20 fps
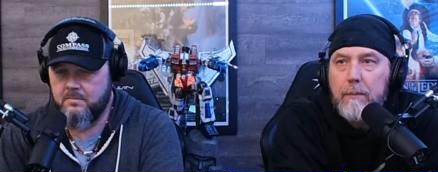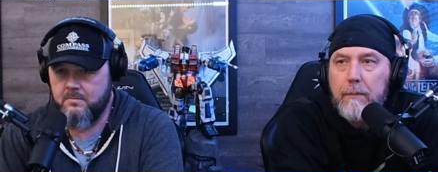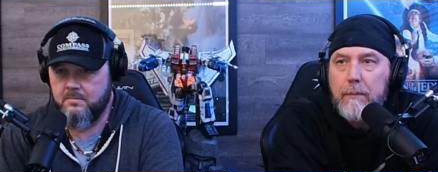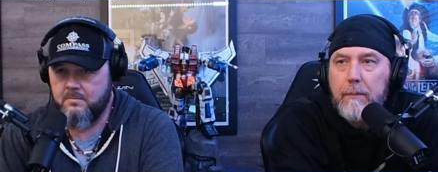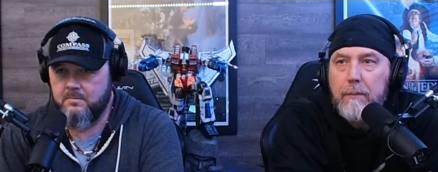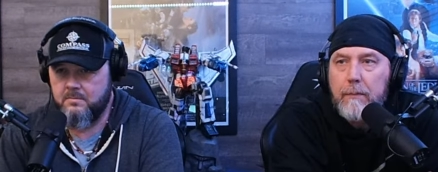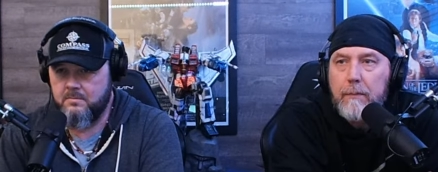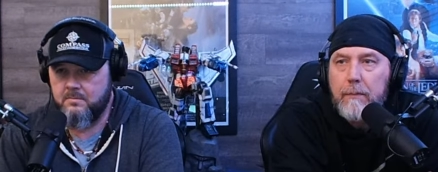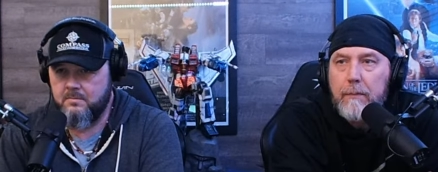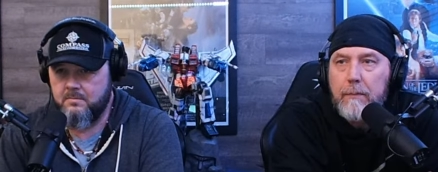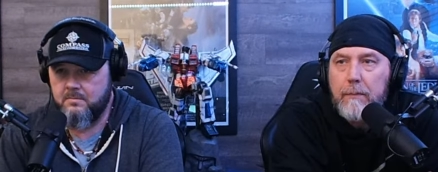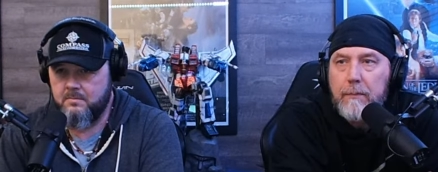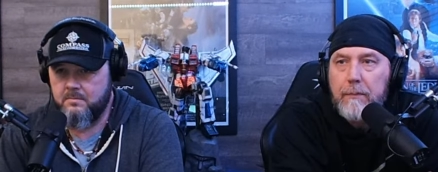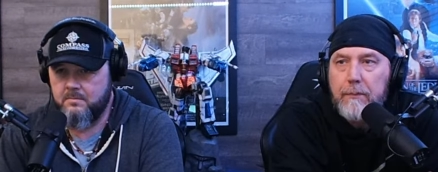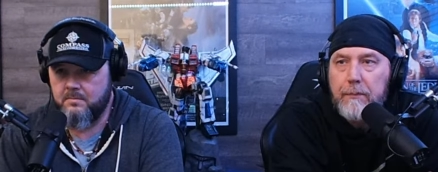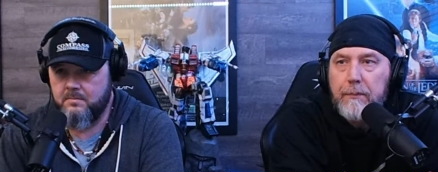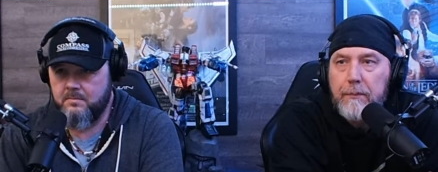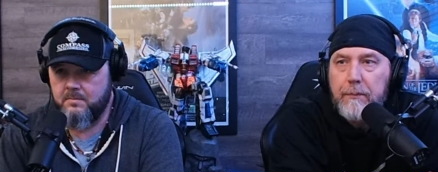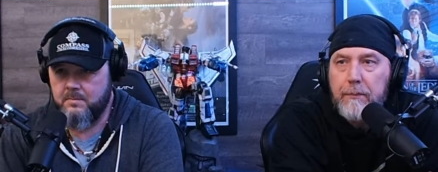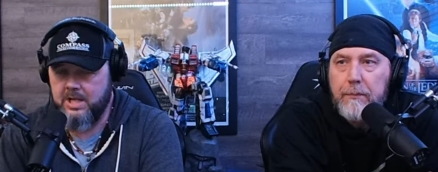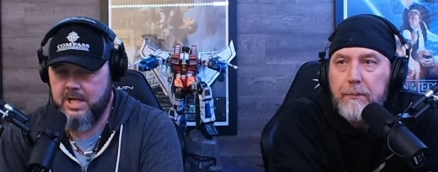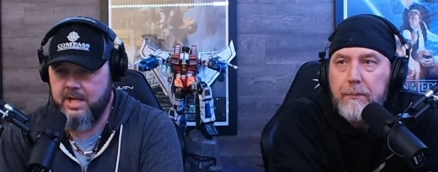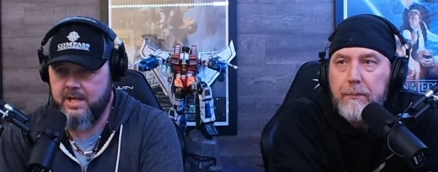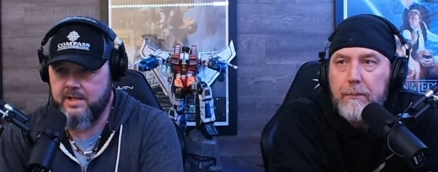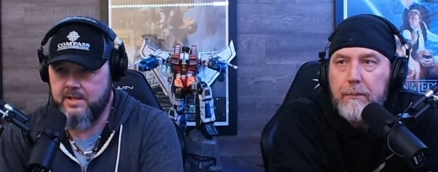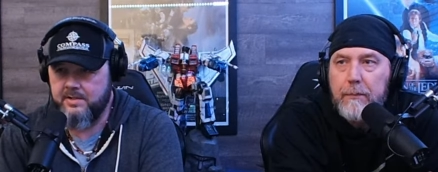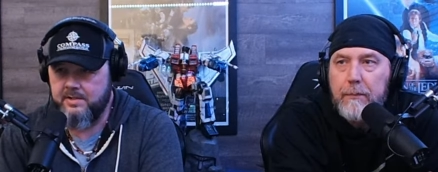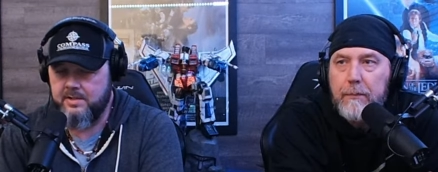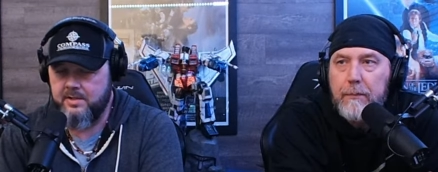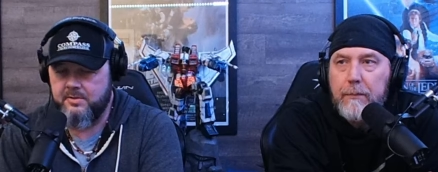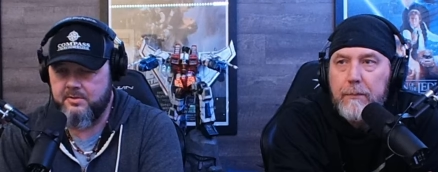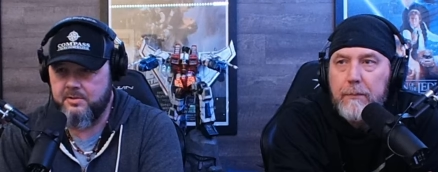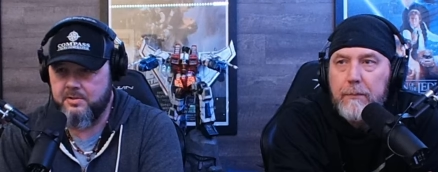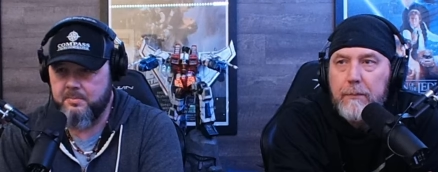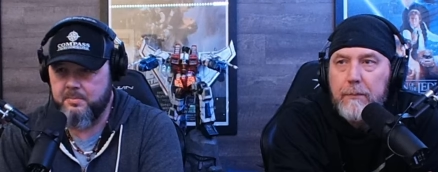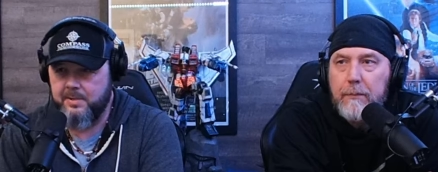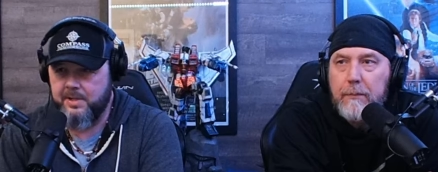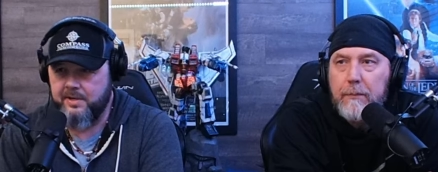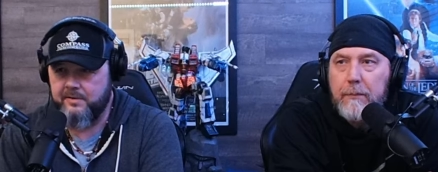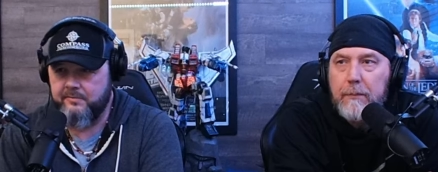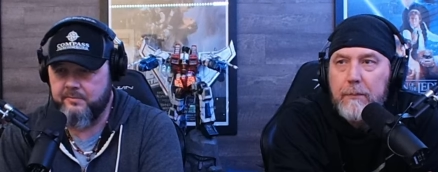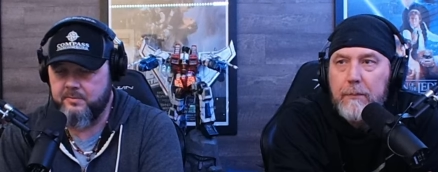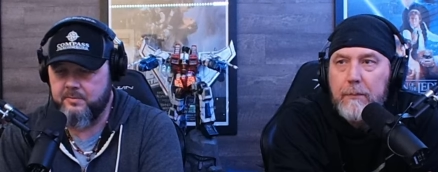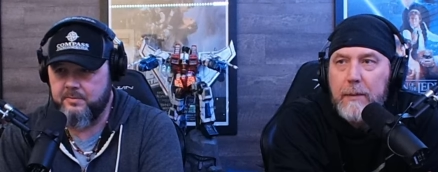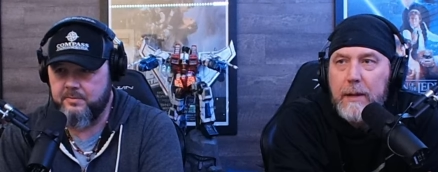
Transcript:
Speaker 1: -hmm. Mm. That is disrespectful.